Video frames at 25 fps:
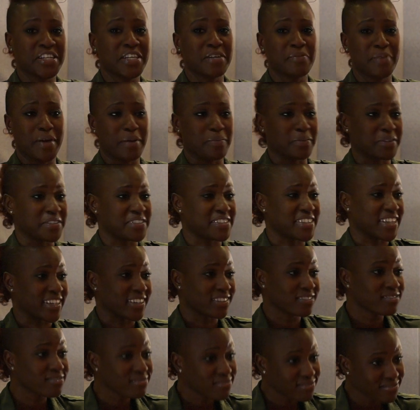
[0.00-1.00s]
you need to be able to
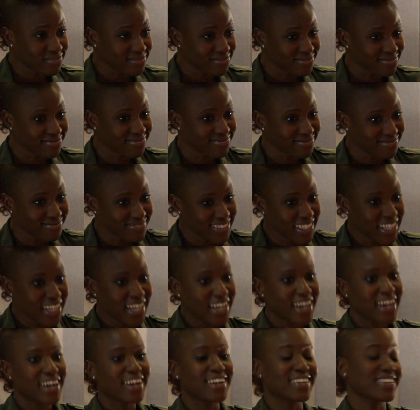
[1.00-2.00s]
sing.
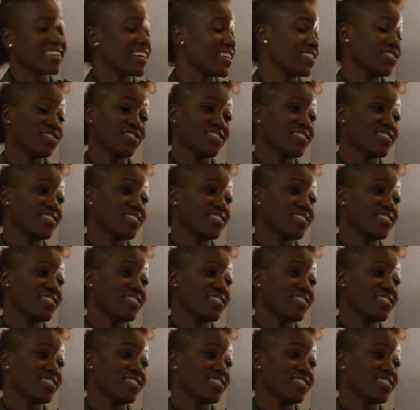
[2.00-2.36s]
That's